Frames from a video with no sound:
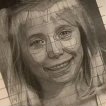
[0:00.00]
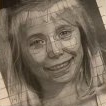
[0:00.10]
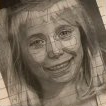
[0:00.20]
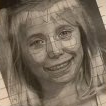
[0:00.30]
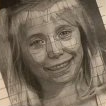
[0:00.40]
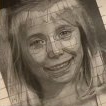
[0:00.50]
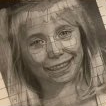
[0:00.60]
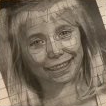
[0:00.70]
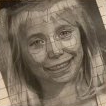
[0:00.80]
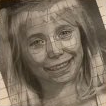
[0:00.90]

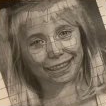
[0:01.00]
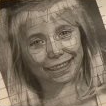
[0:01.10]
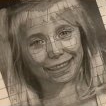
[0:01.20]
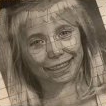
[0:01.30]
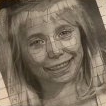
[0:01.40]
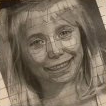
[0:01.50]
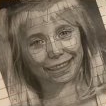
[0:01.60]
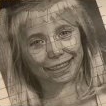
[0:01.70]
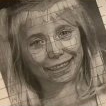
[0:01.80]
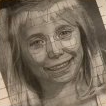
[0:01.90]

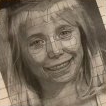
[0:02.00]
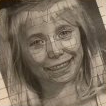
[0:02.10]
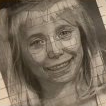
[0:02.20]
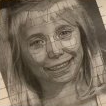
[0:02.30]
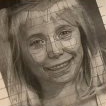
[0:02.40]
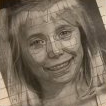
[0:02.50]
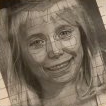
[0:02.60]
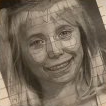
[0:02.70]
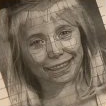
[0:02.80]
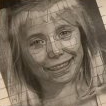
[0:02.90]

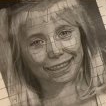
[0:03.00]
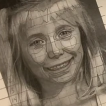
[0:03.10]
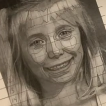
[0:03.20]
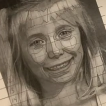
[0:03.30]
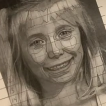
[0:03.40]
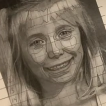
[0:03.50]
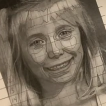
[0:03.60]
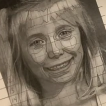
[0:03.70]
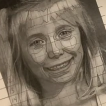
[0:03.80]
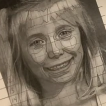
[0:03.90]

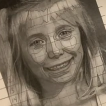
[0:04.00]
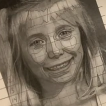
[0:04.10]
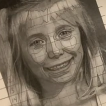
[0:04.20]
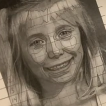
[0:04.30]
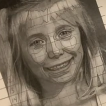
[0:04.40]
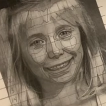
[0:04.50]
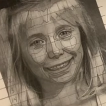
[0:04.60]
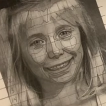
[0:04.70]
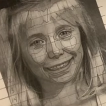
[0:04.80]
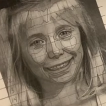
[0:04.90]

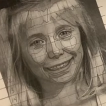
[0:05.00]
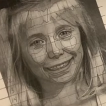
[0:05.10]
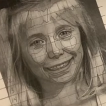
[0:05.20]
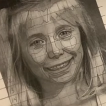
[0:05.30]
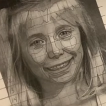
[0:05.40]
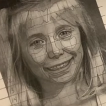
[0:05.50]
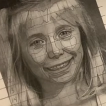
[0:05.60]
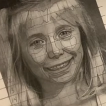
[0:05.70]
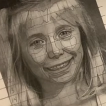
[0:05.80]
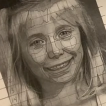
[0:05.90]

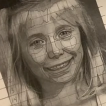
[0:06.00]
Nobody speaks.